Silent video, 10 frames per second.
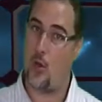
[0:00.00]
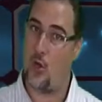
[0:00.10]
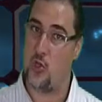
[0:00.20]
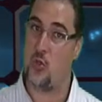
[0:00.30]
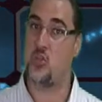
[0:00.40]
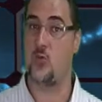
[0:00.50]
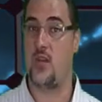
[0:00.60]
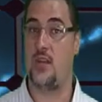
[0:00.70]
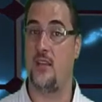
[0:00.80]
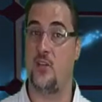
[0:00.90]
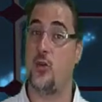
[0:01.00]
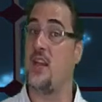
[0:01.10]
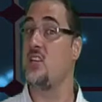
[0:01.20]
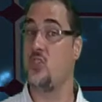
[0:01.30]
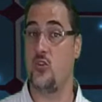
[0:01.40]
on your screen that the
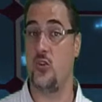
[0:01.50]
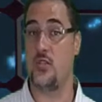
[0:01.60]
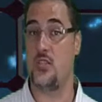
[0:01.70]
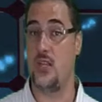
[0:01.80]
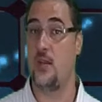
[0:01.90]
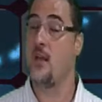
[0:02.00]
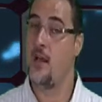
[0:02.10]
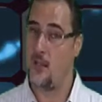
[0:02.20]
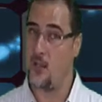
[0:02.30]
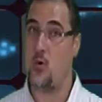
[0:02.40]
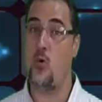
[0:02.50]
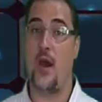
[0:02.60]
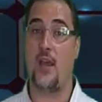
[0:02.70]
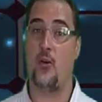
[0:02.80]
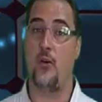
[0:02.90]
trainees do not see. The blue
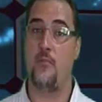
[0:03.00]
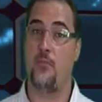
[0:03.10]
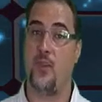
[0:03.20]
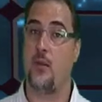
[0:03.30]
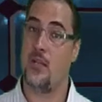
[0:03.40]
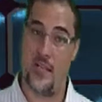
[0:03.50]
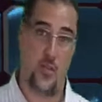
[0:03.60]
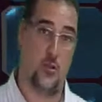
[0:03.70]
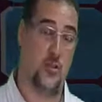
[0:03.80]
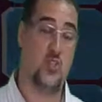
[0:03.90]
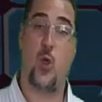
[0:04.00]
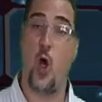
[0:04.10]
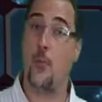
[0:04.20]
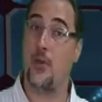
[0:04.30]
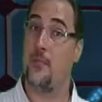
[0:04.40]
icon, clicking on this, will
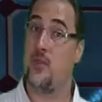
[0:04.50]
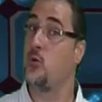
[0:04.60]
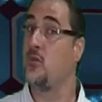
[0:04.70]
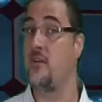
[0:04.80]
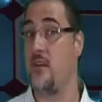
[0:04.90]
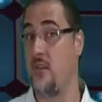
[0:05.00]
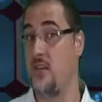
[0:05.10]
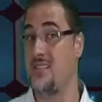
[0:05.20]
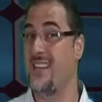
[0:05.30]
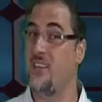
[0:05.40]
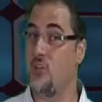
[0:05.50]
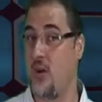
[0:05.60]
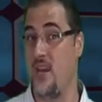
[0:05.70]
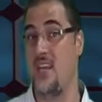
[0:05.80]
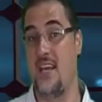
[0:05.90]
open up the proof of evidence that the
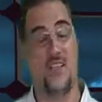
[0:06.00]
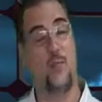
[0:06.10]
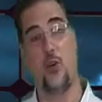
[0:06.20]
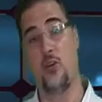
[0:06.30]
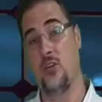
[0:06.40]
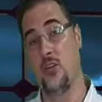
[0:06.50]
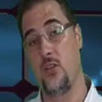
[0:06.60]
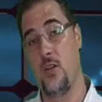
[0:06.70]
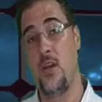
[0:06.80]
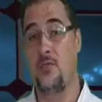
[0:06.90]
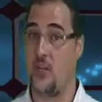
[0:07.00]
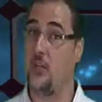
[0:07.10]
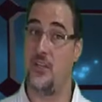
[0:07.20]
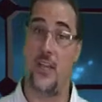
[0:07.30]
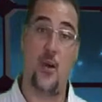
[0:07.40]
trainee has uploaded. The
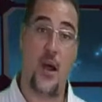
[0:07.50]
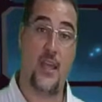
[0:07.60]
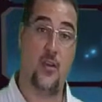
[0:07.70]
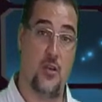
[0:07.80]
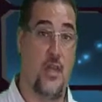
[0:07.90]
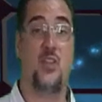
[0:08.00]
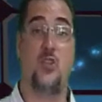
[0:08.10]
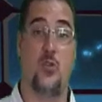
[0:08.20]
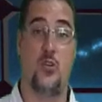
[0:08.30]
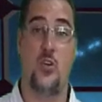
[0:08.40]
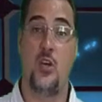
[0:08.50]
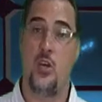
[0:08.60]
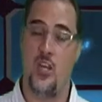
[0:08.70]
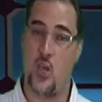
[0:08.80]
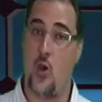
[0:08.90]
little yellow icon next to it
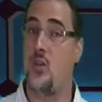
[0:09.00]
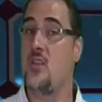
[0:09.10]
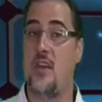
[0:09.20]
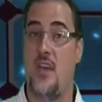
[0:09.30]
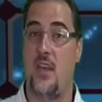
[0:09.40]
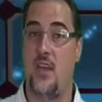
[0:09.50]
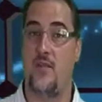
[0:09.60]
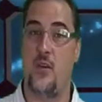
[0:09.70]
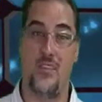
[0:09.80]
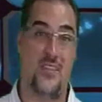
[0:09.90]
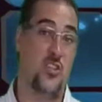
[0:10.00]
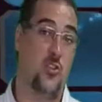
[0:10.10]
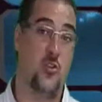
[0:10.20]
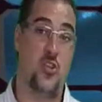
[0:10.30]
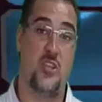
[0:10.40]
is only there if there is a
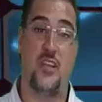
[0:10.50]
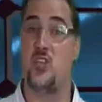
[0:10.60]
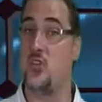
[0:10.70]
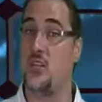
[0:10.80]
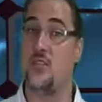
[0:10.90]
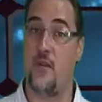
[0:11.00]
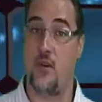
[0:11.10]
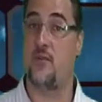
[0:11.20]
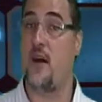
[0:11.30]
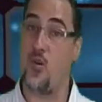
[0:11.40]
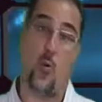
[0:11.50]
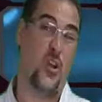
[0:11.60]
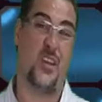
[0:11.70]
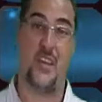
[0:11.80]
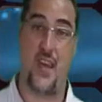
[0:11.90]
solution that you need to verify the
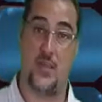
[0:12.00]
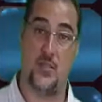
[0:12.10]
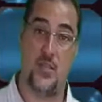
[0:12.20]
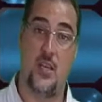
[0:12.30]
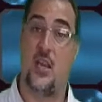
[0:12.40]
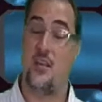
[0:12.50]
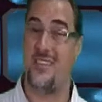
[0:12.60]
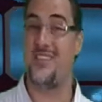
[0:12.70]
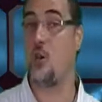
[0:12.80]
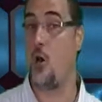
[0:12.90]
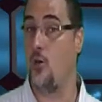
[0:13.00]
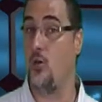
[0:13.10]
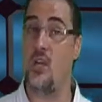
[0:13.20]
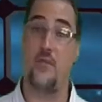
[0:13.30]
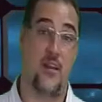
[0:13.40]
work against. This is
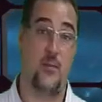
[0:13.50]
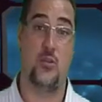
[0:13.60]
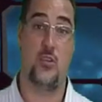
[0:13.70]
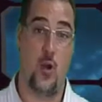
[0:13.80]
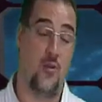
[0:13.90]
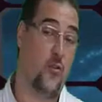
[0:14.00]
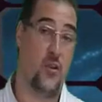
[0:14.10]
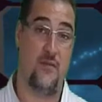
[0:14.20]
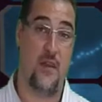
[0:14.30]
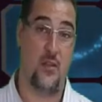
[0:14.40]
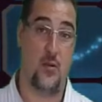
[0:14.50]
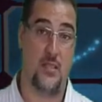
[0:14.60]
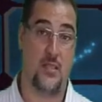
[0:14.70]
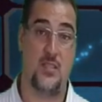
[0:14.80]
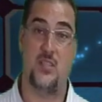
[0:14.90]
only available to the overall
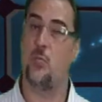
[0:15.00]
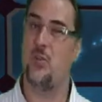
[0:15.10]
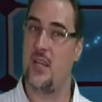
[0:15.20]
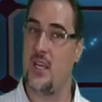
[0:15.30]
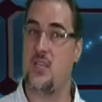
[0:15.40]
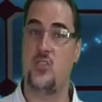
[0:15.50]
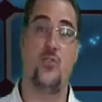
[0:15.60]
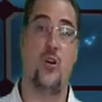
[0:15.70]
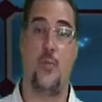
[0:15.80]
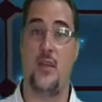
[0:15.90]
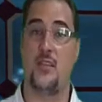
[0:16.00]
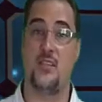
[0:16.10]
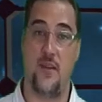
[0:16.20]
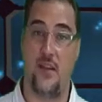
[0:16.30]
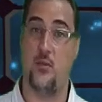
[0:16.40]
evaluators, so please do not make this
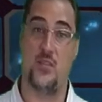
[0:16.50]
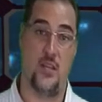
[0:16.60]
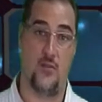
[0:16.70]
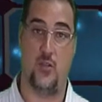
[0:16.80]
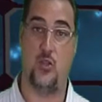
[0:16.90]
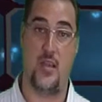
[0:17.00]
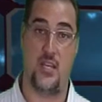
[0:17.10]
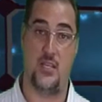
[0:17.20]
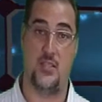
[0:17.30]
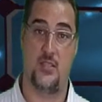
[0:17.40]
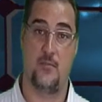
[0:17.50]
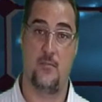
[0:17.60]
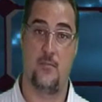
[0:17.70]
available to any of the trainees.